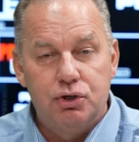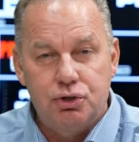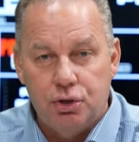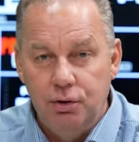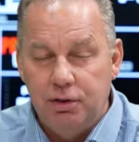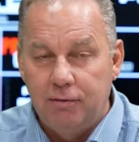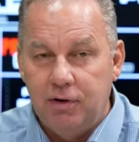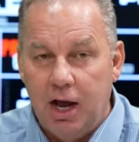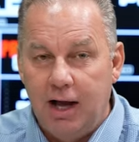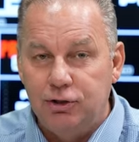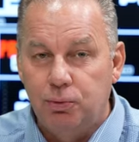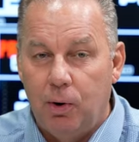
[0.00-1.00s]
the truth of
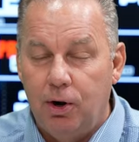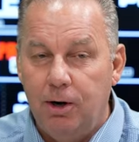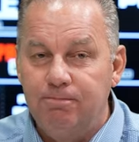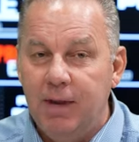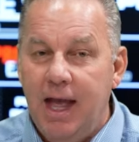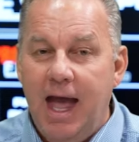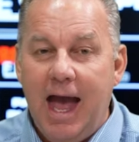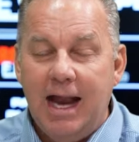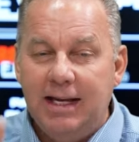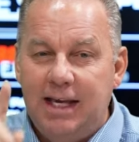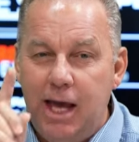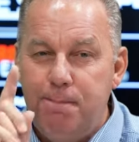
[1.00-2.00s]
God's Word,
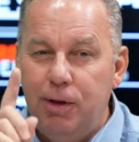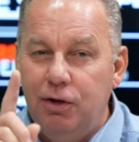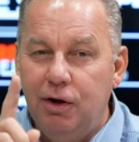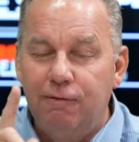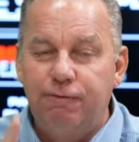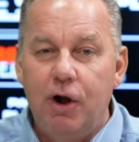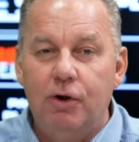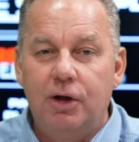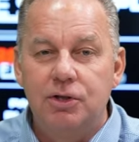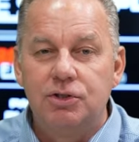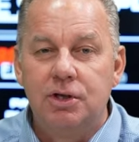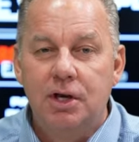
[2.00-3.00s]
and keeping your
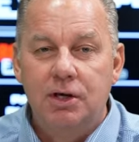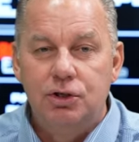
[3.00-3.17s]
focus